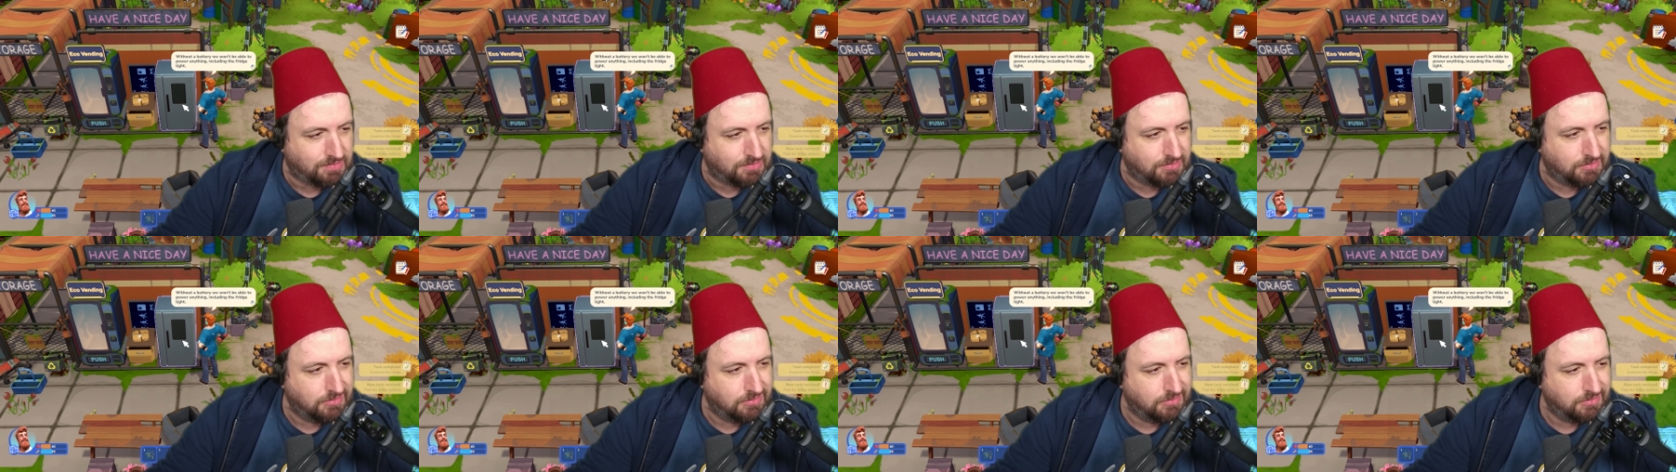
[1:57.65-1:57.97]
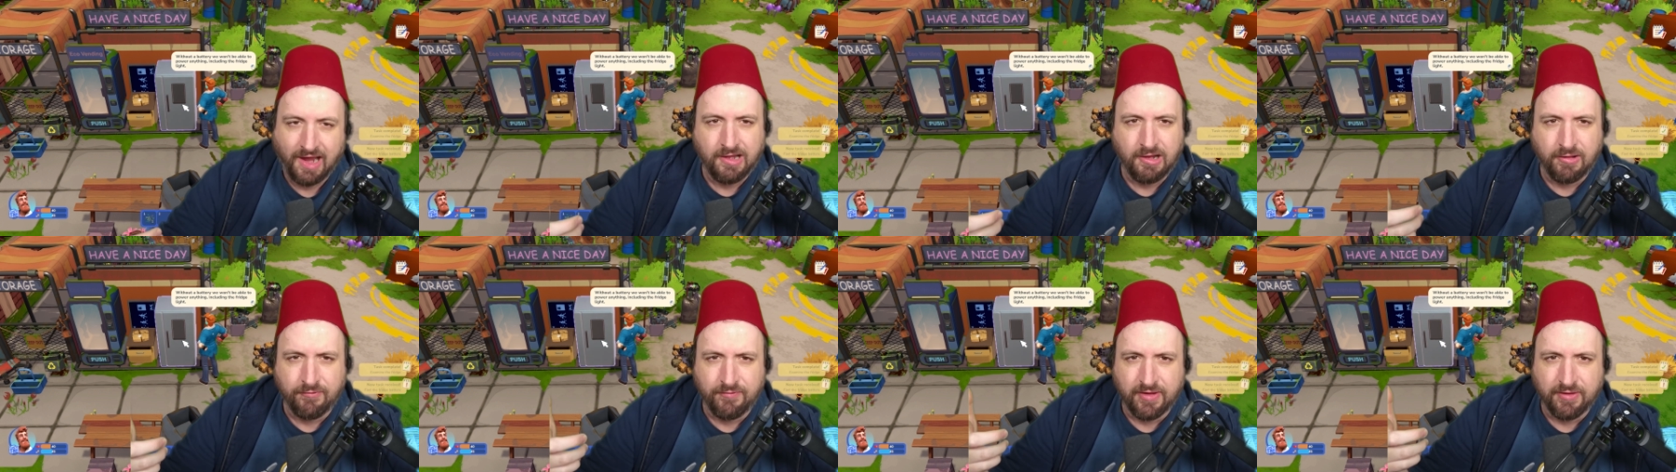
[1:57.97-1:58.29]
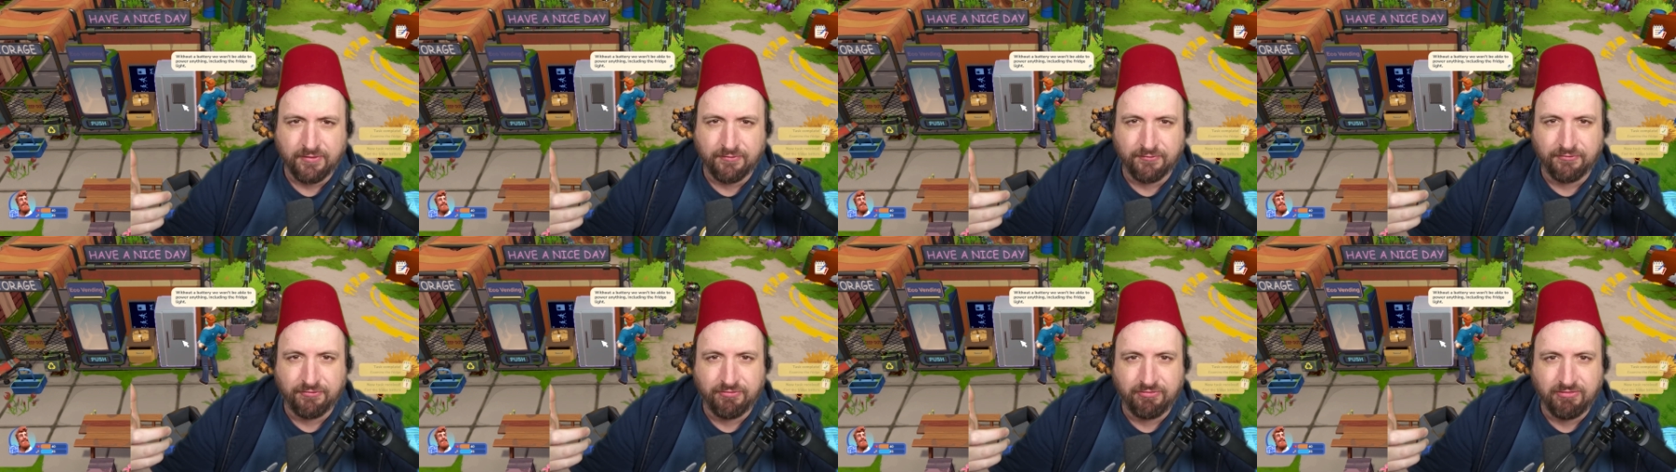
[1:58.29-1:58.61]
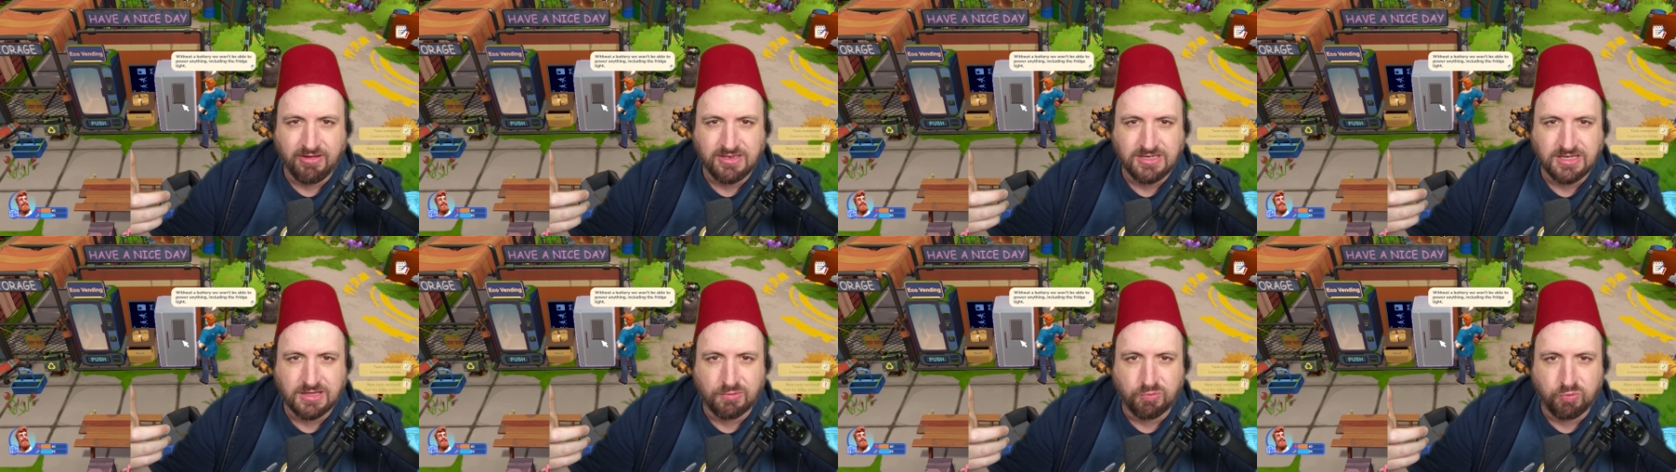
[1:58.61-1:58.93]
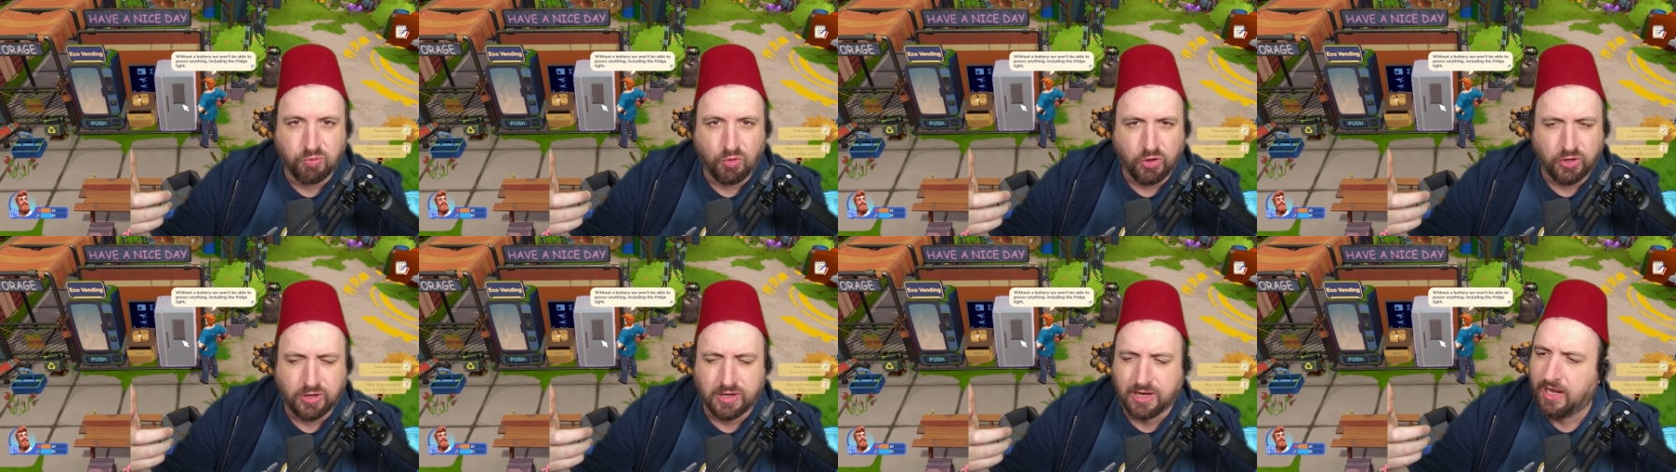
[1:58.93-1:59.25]
I don't think fridges
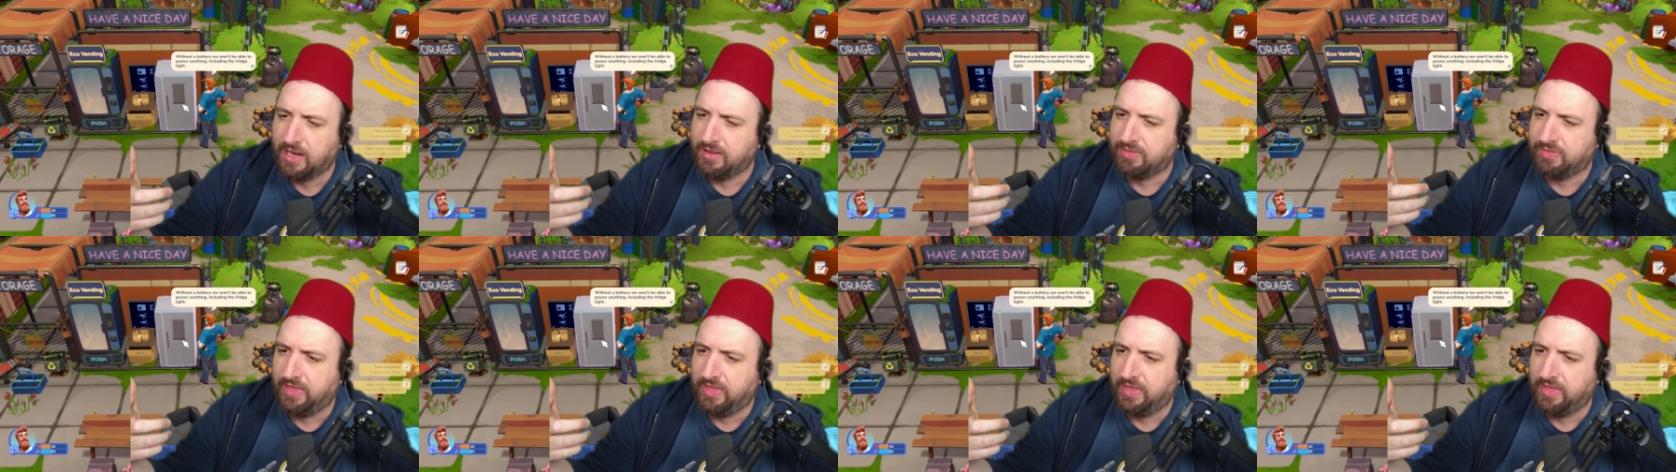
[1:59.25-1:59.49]
work like